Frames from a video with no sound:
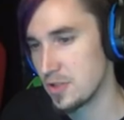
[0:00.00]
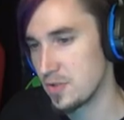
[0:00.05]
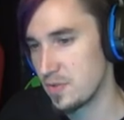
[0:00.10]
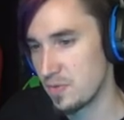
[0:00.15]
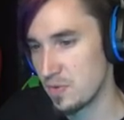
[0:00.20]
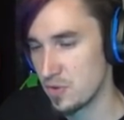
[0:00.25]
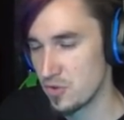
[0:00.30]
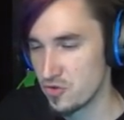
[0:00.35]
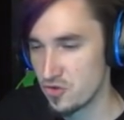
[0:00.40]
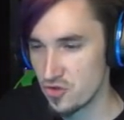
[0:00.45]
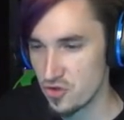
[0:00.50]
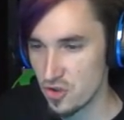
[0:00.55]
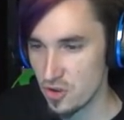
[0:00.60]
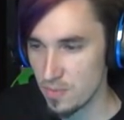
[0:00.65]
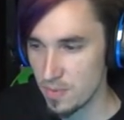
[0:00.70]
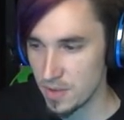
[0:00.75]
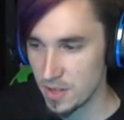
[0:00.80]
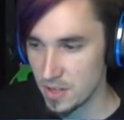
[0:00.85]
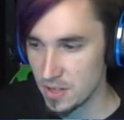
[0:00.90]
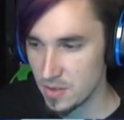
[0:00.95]
is for sure,
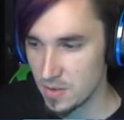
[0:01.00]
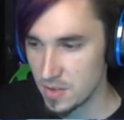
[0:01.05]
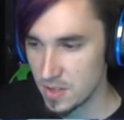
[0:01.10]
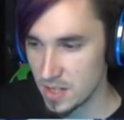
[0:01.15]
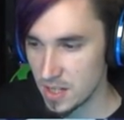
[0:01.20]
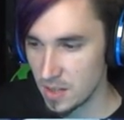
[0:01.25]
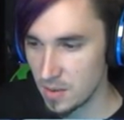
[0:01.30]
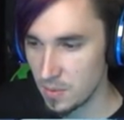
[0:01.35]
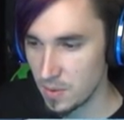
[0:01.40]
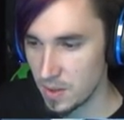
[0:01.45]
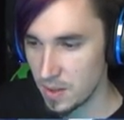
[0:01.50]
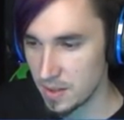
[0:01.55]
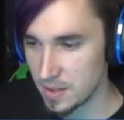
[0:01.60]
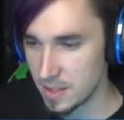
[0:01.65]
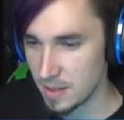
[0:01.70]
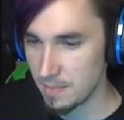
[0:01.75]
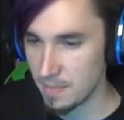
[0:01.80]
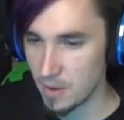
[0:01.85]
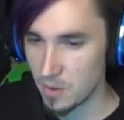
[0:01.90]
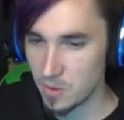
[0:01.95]
but this is the one that's
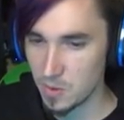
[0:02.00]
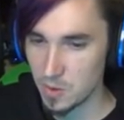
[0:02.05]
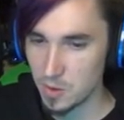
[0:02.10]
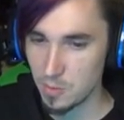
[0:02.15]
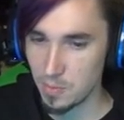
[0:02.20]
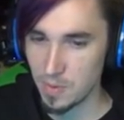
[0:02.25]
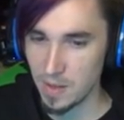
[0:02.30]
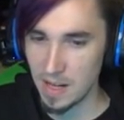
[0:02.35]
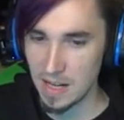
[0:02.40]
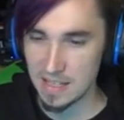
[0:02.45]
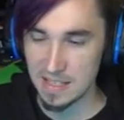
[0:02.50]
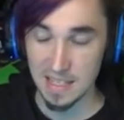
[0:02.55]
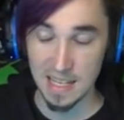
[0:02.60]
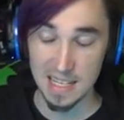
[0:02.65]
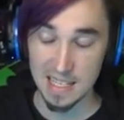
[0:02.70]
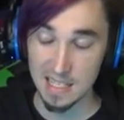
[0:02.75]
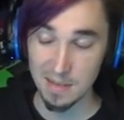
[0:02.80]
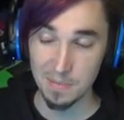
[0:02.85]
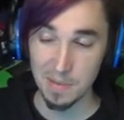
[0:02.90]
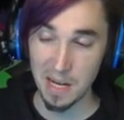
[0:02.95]
got medical supplies, and
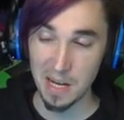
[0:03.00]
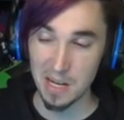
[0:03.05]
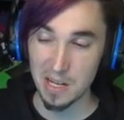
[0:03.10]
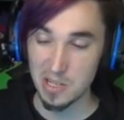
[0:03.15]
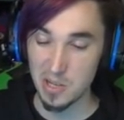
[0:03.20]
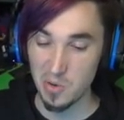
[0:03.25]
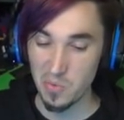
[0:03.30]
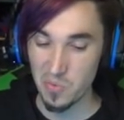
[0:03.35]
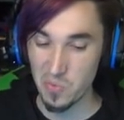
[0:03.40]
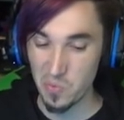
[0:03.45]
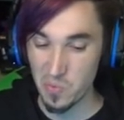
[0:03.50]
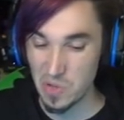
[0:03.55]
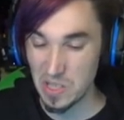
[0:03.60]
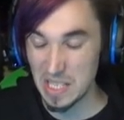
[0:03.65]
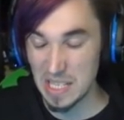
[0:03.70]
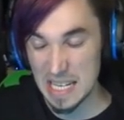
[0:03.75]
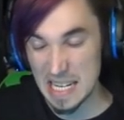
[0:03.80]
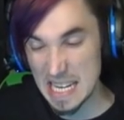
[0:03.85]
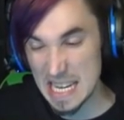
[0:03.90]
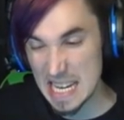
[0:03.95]
that's something that I don't
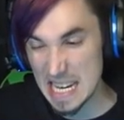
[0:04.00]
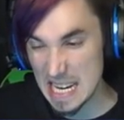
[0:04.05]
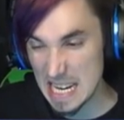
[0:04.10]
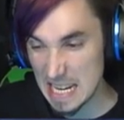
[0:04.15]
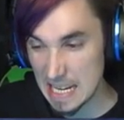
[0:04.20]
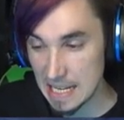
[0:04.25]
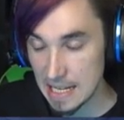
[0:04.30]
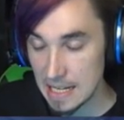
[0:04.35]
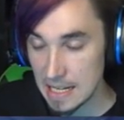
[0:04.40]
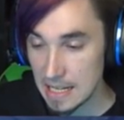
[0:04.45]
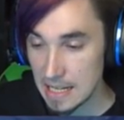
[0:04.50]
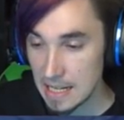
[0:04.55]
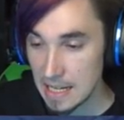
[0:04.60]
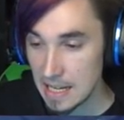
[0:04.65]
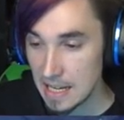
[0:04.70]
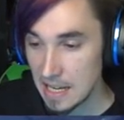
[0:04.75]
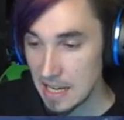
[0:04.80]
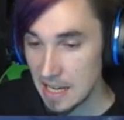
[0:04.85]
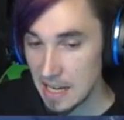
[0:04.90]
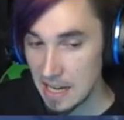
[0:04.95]
really need.
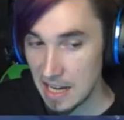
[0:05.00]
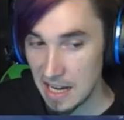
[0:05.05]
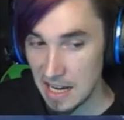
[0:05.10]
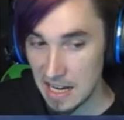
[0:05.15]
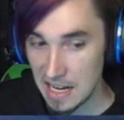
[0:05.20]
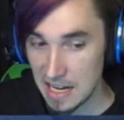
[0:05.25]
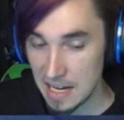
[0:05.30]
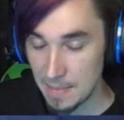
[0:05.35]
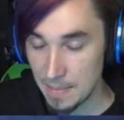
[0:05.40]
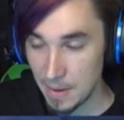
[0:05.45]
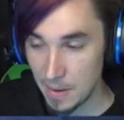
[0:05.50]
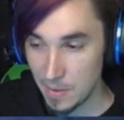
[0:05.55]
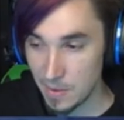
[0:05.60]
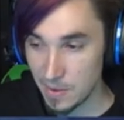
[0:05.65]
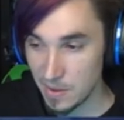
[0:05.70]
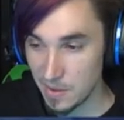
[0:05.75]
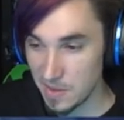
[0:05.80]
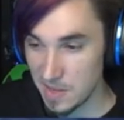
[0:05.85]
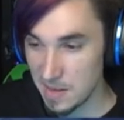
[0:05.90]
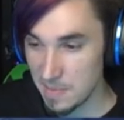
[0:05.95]
Um, I
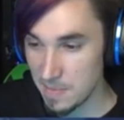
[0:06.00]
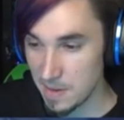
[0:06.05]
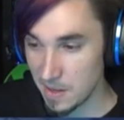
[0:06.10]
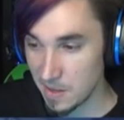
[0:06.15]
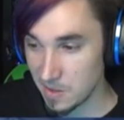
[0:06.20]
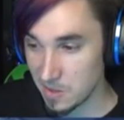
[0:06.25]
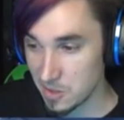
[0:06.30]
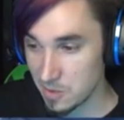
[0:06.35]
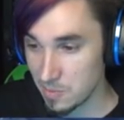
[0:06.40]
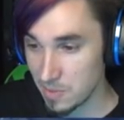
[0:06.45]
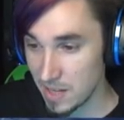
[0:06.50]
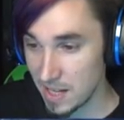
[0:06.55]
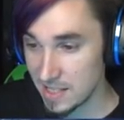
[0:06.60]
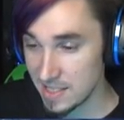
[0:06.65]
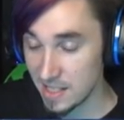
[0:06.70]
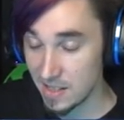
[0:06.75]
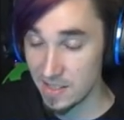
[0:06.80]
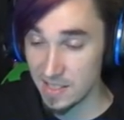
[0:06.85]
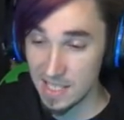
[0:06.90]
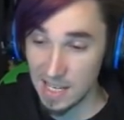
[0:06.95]
really don't need medical supplies.
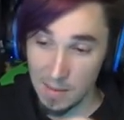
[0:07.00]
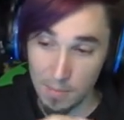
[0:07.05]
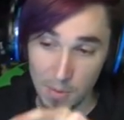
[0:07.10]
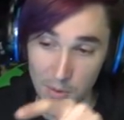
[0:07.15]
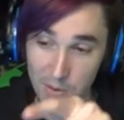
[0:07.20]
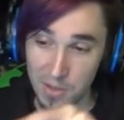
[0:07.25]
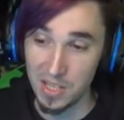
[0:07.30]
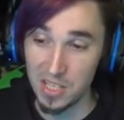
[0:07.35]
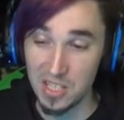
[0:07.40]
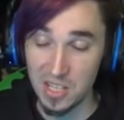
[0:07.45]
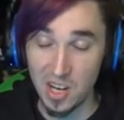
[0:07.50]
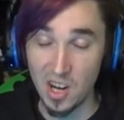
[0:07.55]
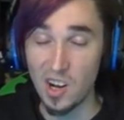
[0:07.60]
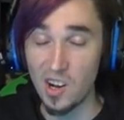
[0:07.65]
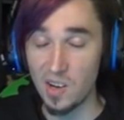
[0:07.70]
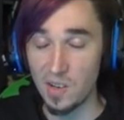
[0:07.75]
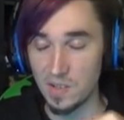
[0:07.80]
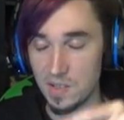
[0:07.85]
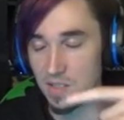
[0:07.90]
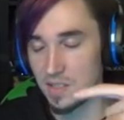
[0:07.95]
Now, inside both of these
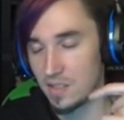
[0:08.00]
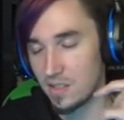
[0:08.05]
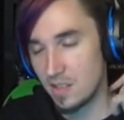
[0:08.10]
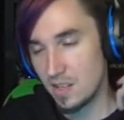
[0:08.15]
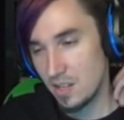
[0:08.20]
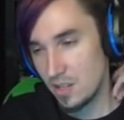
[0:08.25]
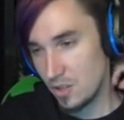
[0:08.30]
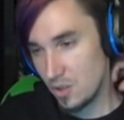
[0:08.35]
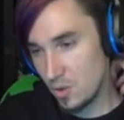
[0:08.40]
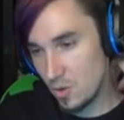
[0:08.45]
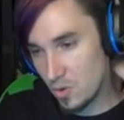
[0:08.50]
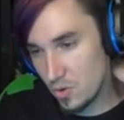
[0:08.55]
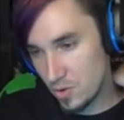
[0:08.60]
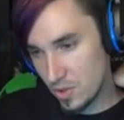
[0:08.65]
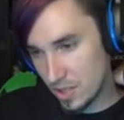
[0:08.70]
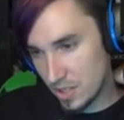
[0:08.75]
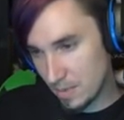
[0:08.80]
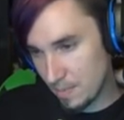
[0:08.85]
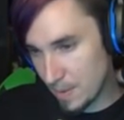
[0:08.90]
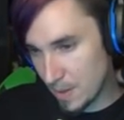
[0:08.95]
carts,
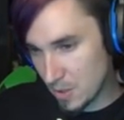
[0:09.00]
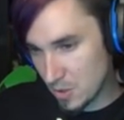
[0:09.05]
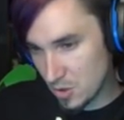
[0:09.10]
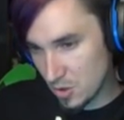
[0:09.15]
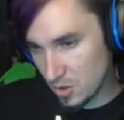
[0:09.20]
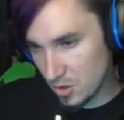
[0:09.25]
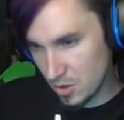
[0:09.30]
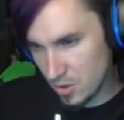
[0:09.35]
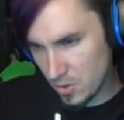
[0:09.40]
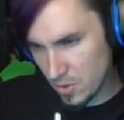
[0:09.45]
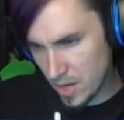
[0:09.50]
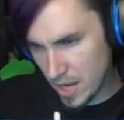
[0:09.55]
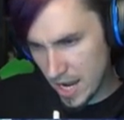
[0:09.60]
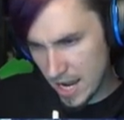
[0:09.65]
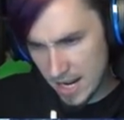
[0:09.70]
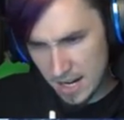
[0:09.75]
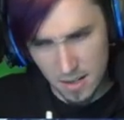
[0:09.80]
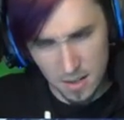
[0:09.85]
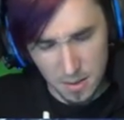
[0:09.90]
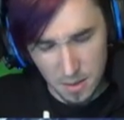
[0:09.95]
usually is a bunch of loot
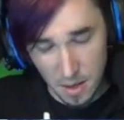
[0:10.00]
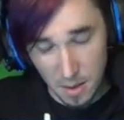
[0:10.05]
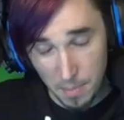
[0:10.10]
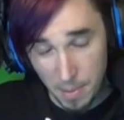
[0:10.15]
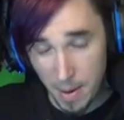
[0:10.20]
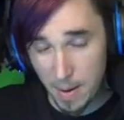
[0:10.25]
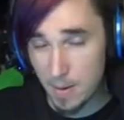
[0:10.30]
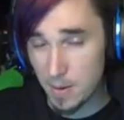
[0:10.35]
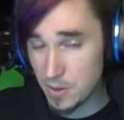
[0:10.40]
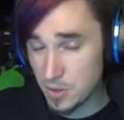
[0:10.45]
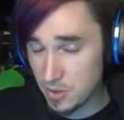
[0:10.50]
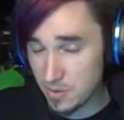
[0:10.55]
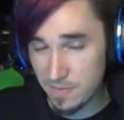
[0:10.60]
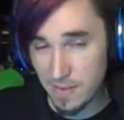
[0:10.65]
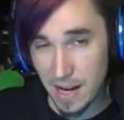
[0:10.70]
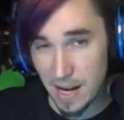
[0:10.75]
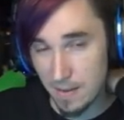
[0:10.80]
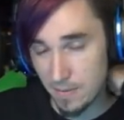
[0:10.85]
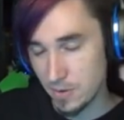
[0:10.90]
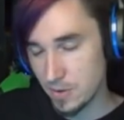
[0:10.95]
and a of
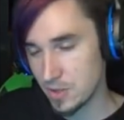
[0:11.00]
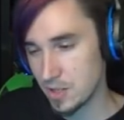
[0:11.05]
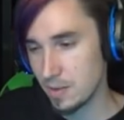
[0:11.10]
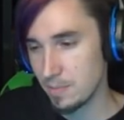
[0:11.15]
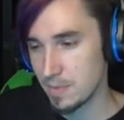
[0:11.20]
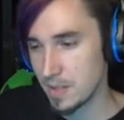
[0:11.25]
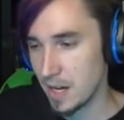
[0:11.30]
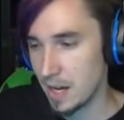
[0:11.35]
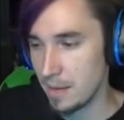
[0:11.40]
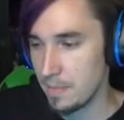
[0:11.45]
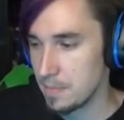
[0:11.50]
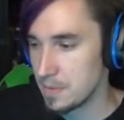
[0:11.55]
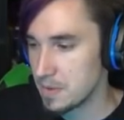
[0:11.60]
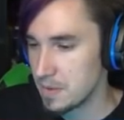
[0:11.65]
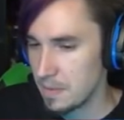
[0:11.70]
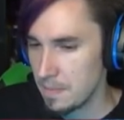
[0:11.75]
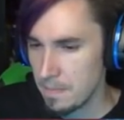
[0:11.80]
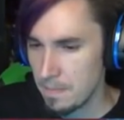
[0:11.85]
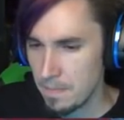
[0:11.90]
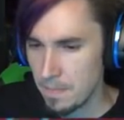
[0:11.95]
survivor sometimes.
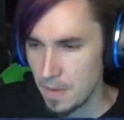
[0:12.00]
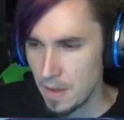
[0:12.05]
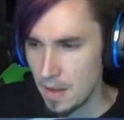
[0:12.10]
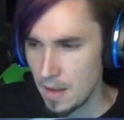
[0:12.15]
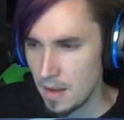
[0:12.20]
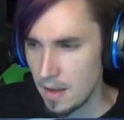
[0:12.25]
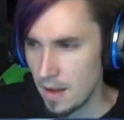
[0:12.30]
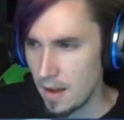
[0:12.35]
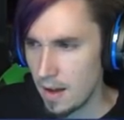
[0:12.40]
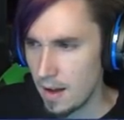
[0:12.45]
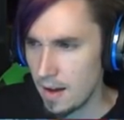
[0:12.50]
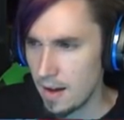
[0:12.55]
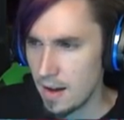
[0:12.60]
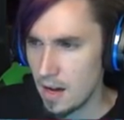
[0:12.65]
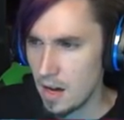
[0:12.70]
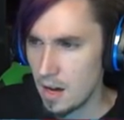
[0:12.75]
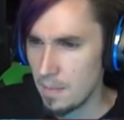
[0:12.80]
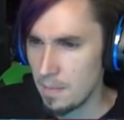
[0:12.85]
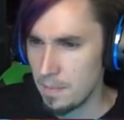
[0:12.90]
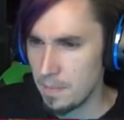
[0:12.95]

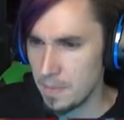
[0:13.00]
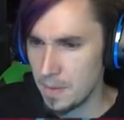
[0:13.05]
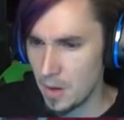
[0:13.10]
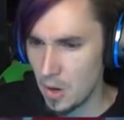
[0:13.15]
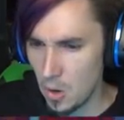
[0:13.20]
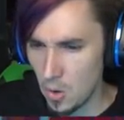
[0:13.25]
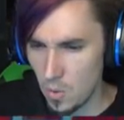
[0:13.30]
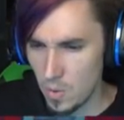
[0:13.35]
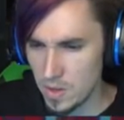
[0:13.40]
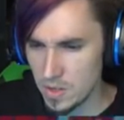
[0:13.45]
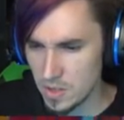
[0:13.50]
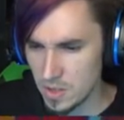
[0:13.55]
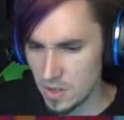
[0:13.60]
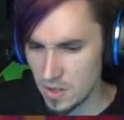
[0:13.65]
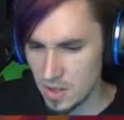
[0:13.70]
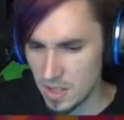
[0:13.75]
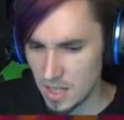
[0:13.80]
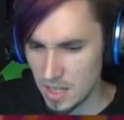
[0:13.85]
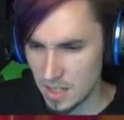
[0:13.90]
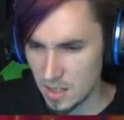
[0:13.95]
Um, always a
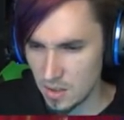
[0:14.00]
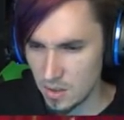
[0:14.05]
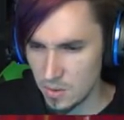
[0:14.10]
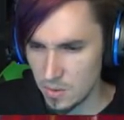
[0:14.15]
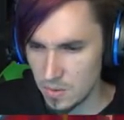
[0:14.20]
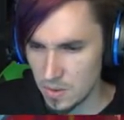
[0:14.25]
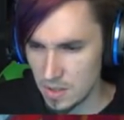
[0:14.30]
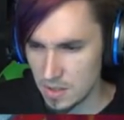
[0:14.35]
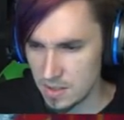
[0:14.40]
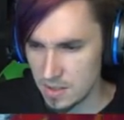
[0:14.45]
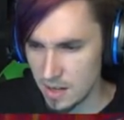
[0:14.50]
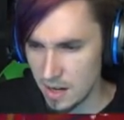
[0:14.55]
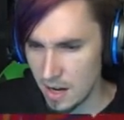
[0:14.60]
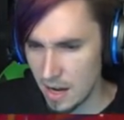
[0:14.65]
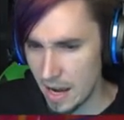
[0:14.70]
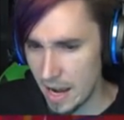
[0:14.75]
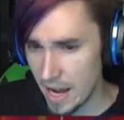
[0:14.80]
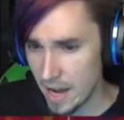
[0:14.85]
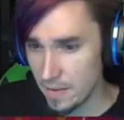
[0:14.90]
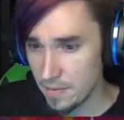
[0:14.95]
good thing to loot these. Now,
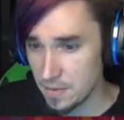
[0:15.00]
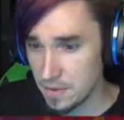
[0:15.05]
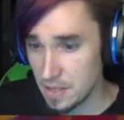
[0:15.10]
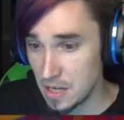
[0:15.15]
I have